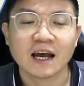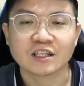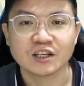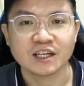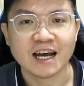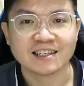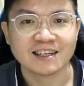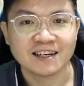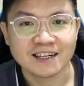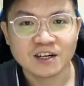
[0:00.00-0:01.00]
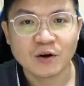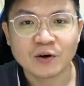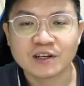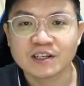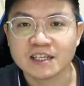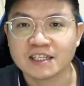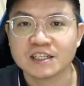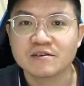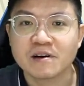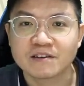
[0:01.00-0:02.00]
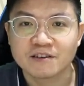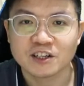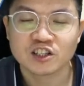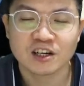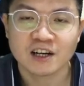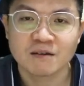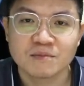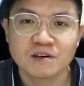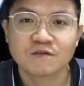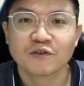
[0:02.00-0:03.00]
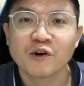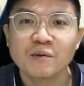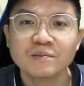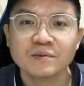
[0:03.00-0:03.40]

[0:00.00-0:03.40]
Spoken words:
Actually, ascending order is you arrange the number from